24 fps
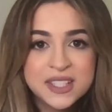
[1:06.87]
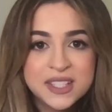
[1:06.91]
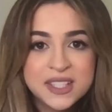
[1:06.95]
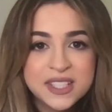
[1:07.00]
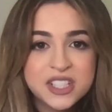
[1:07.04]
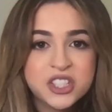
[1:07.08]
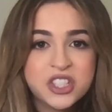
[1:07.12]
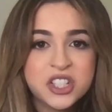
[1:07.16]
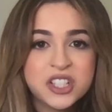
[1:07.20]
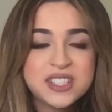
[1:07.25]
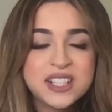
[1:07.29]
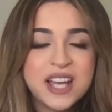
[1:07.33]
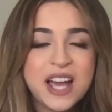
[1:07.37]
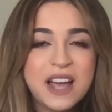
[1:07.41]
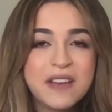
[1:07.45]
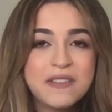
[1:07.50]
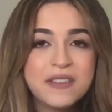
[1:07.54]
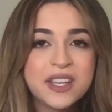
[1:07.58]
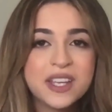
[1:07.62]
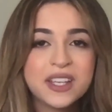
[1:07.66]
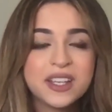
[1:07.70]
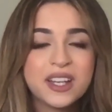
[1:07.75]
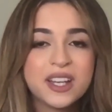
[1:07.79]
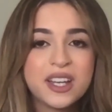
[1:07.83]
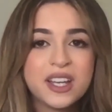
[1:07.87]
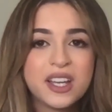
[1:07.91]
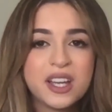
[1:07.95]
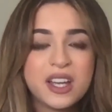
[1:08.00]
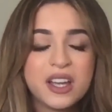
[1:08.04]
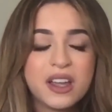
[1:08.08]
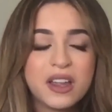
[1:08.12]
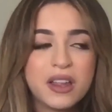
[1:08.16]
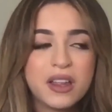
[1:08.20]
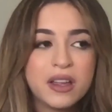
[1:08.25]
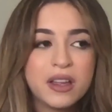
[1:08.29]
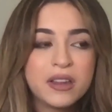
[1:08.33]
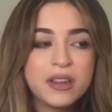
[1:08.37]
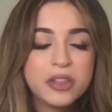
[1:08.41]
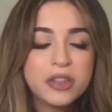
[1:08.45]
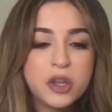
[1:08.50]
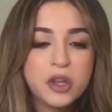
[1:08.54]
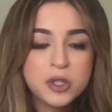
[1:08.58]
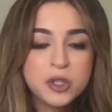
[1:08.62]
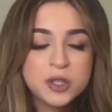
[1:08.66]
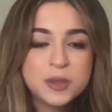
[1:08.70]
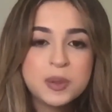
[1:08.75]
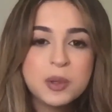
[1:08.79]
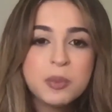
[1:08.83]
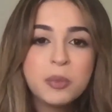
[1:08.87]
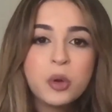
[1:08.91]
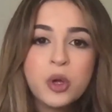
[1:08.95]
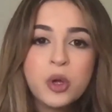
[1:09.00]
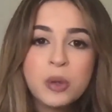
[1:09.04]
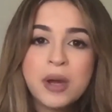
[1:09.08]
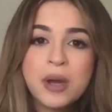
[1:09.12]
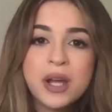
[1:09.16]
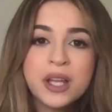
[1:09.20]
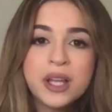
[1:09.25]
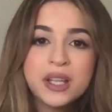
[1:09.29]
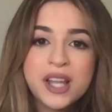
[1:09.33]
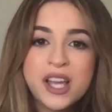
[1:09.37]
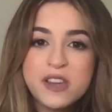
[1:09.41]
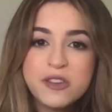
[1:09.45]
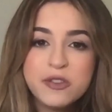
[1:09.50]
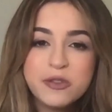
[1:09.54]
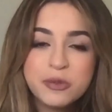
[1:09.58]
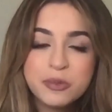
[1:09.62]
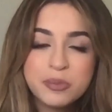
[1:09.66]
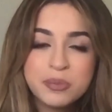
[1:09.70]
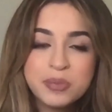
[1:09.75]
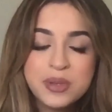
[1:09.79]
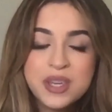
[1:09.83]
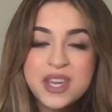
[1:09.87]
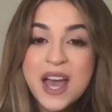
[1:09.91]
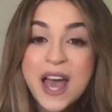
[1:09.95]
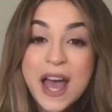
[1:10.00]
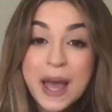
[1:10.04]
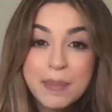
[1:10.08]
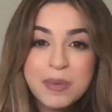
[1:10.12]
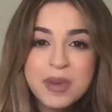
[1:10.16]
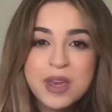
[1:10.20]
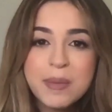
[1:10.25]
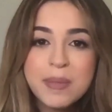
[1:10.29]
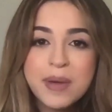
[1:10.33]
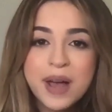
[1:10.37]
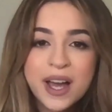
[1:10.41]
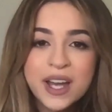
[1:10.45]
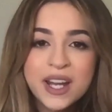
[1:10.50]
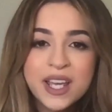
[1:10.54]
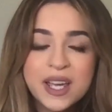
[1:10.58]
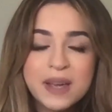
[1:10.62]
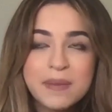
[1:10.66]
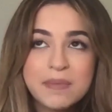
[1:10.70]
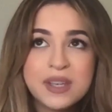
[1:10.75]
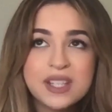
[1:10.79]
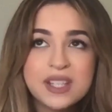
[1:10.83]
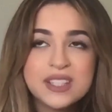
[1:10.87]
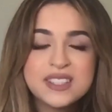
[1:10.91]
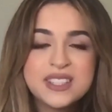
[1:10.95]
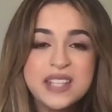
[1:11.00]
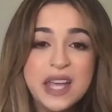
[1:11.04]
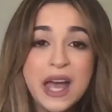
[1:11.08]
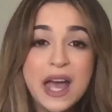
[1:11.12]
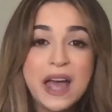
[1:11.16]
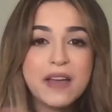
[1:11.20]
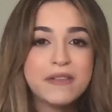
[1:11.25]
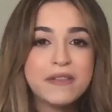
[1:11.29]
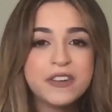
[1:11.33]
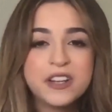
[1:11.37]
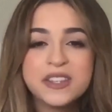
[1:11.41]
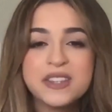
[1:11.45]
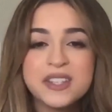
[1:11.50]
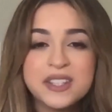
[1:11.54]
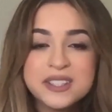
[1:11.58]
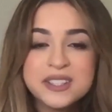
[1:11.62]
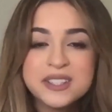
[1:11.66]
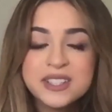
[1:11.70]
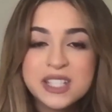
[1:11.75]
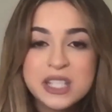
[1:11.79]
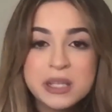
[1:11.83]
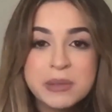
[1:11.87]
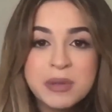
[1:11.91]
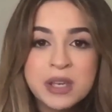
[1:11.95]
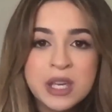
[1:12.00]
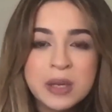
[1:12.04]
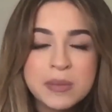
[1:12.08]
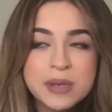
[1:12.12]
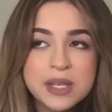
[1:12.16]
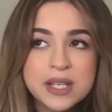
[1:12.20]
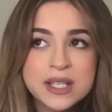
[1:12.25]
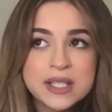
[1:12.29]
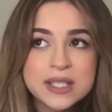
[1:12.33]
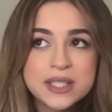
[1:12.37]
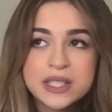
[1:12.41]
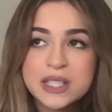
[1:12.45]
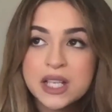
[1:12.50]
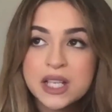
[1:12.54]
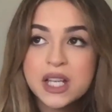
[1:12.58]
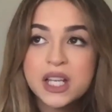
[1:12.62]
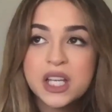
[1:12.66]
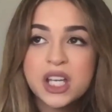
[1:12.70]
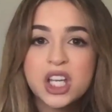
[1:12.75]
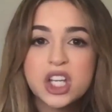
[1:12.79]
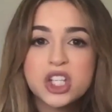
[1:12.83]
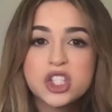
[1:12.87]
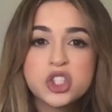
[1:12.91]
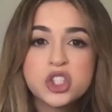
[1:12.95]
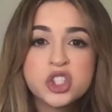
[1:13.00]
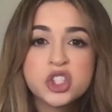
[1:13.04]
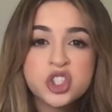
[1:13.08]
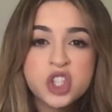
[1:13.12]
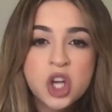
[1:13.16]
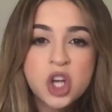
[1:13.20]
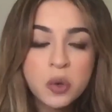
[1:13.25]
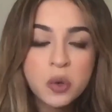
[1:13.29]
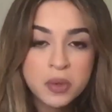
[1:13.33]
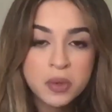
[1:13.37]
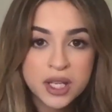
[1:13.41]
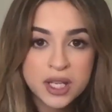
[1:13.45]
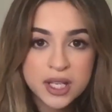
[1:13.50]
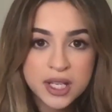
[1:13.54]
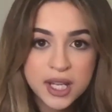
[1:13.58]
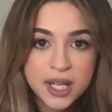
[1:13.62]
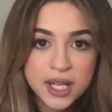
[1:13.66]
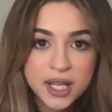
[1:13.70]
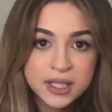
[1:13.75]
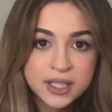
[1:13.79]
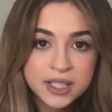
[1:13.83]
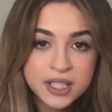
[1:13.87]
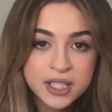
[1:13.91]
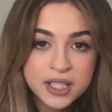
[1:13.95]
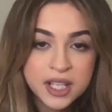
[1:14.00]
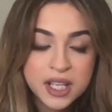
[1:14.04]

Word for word: And just having those people in my life be happy about it means everything to me, because it's so needed.